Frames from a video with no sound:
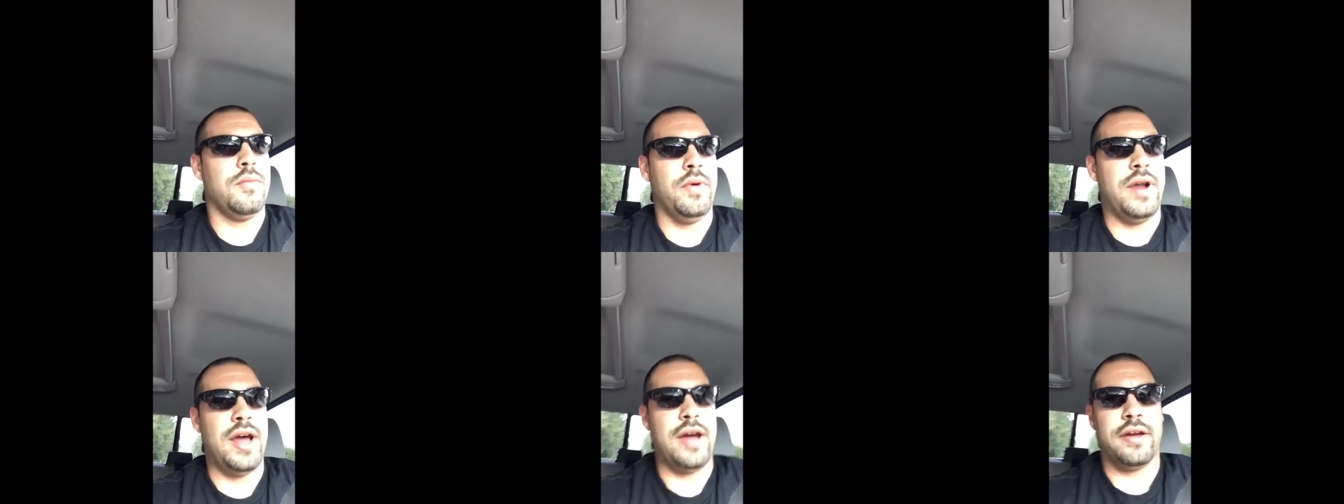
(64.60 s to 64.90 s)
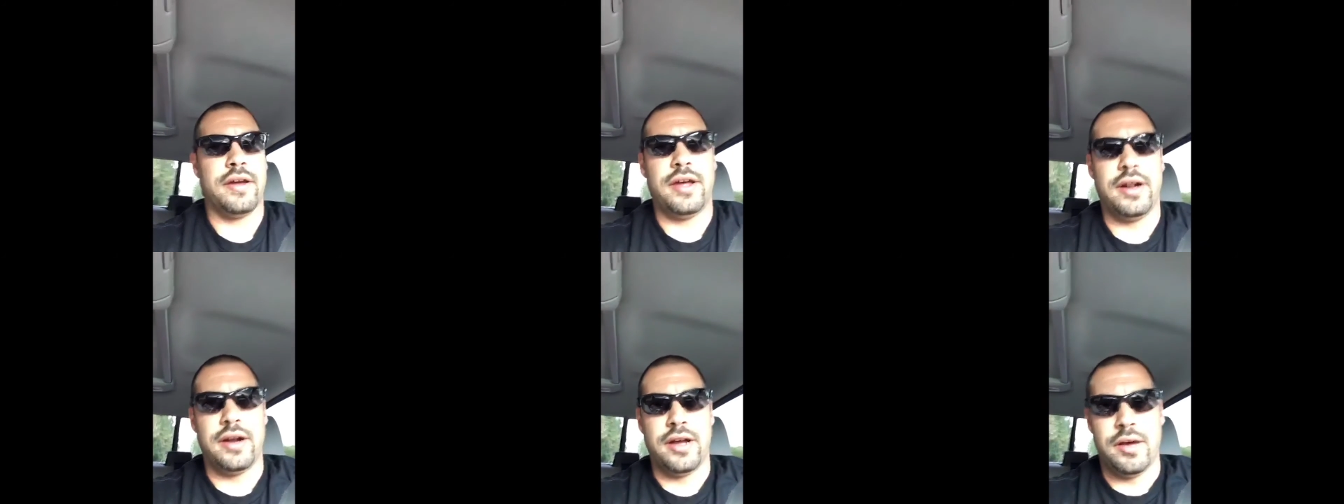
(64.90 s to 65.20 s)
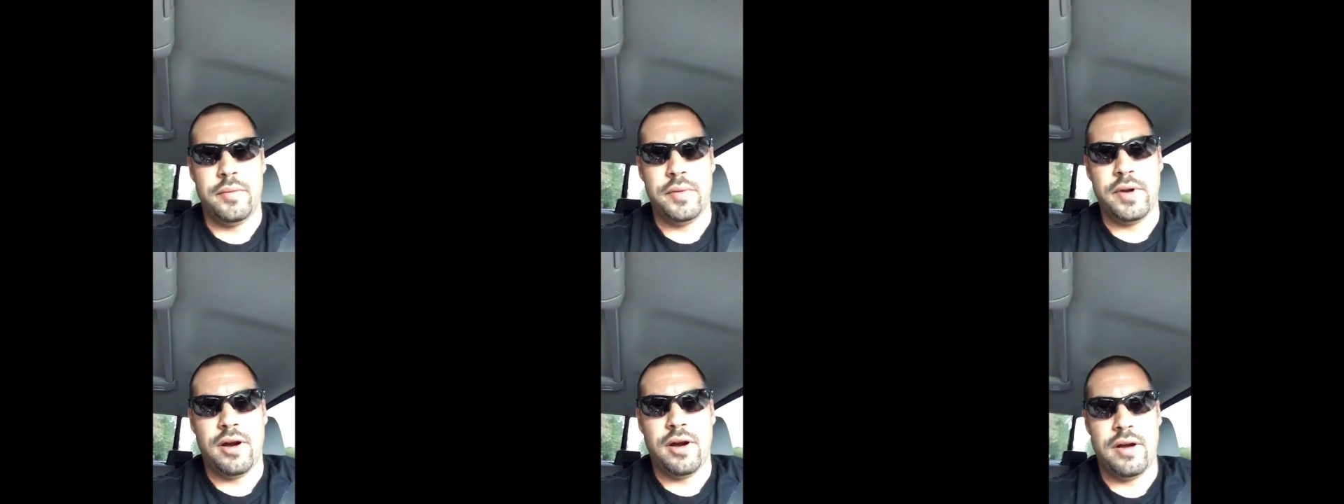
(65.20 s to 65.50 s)
out and cut a
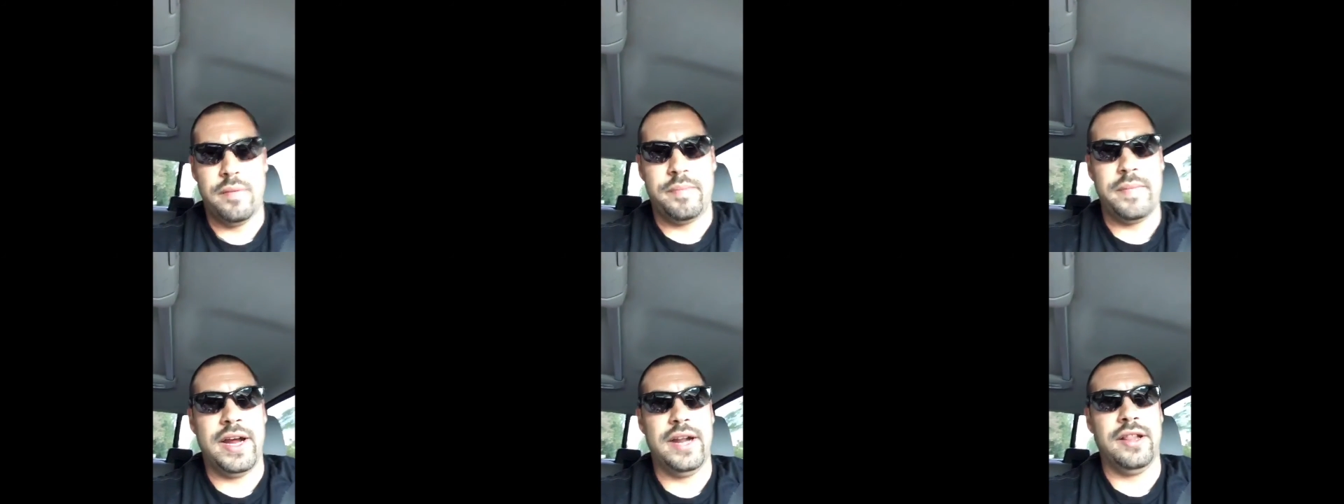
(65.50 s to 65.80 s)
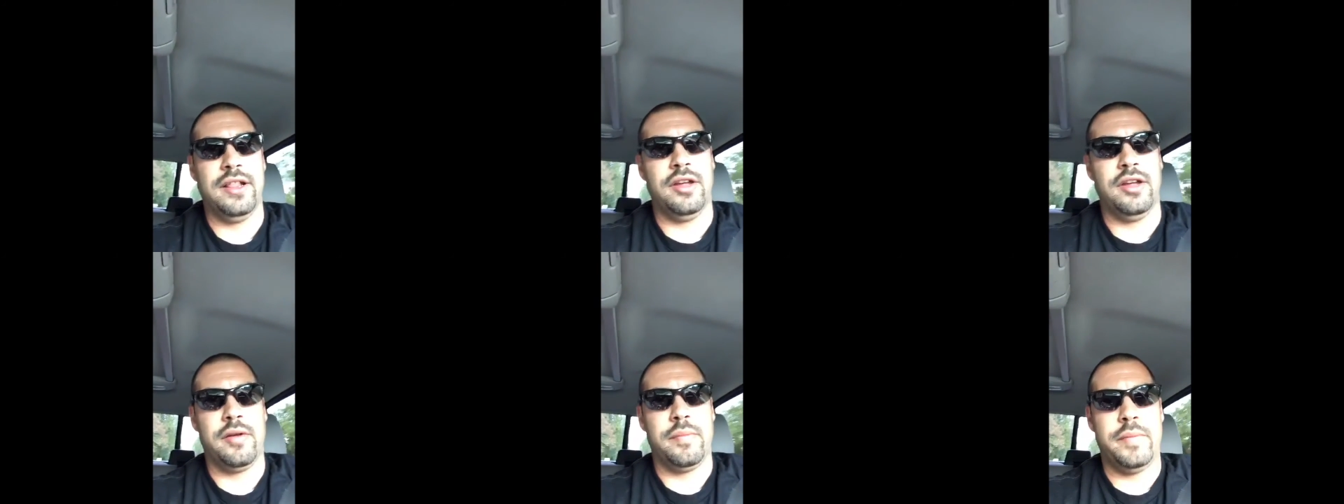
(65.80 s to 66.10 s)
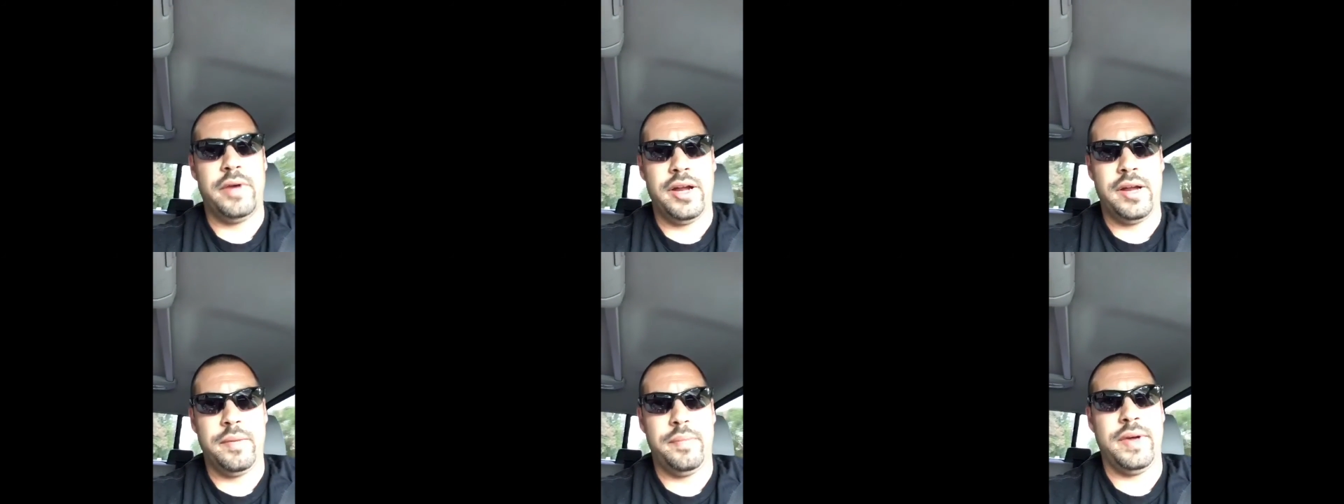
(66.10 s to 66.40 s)
couple yards, made a little
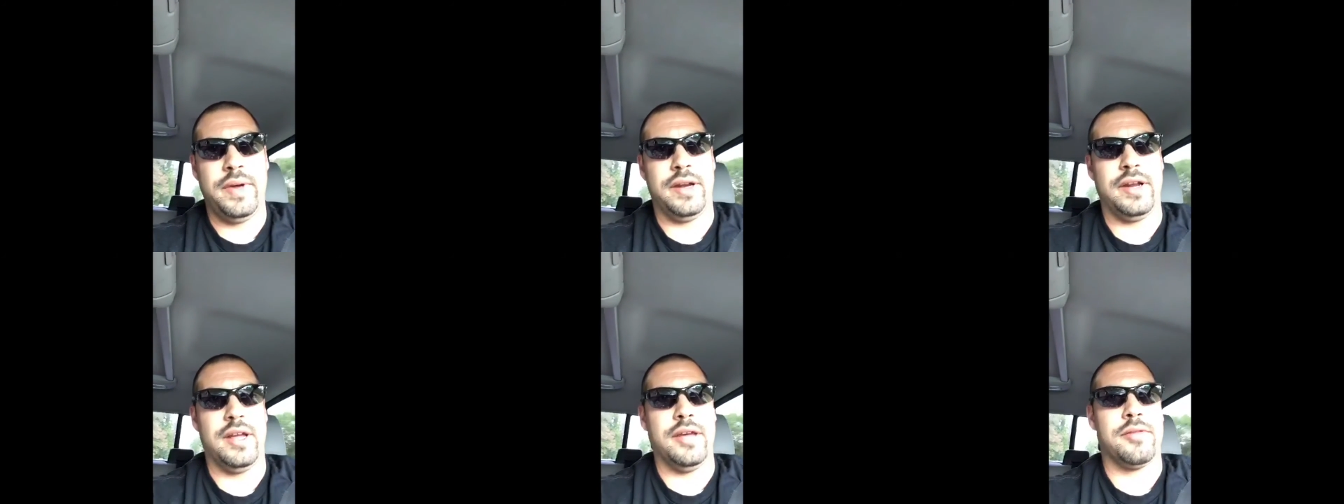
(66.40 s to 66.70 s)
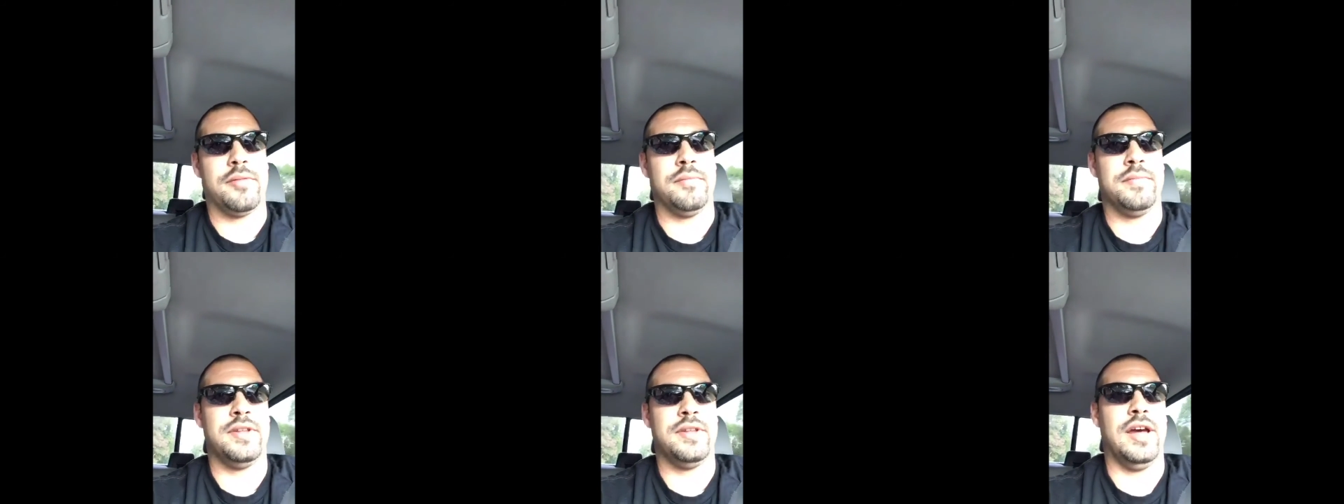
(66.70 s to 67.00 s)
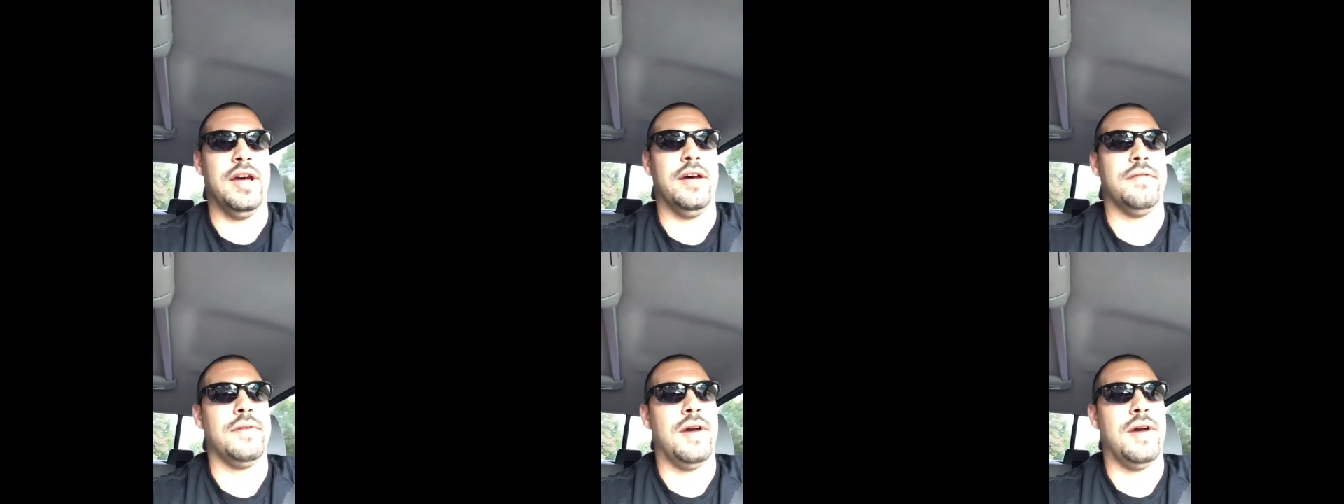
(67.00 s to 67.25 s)
money, picked up some stuff.